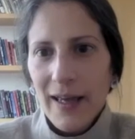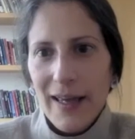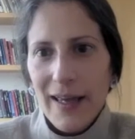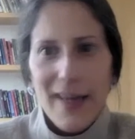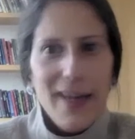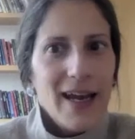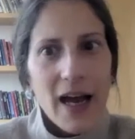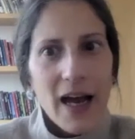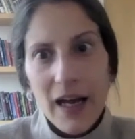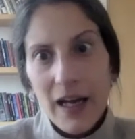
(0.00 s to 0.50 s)

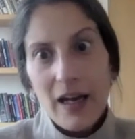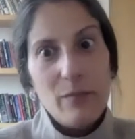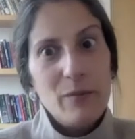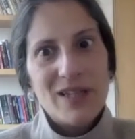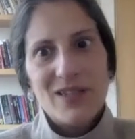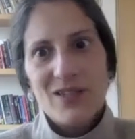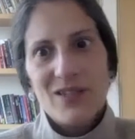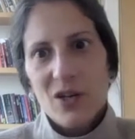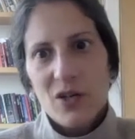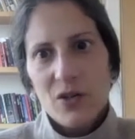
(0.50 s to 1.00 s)
in
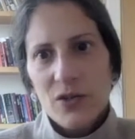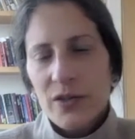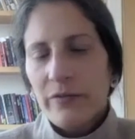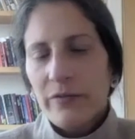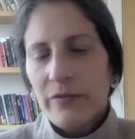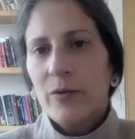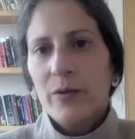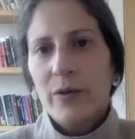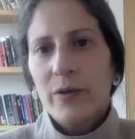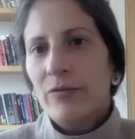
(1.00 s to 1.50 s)
academic circles if
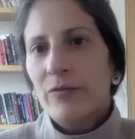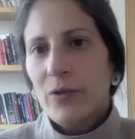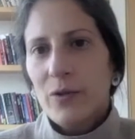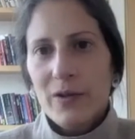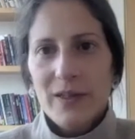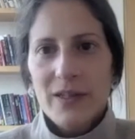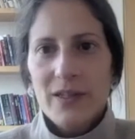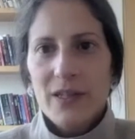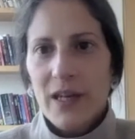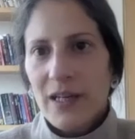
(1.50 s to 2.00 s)
you if you're
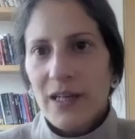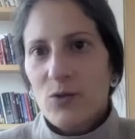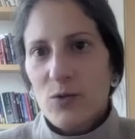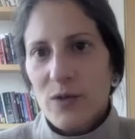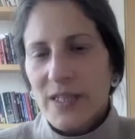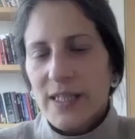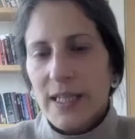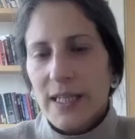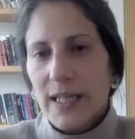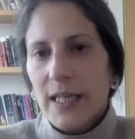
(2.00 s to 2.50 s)
in,
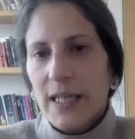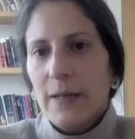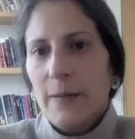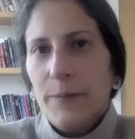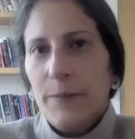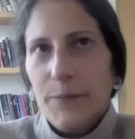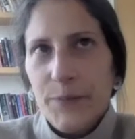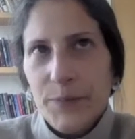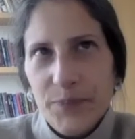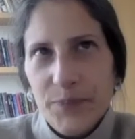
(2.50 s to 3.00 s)
interested in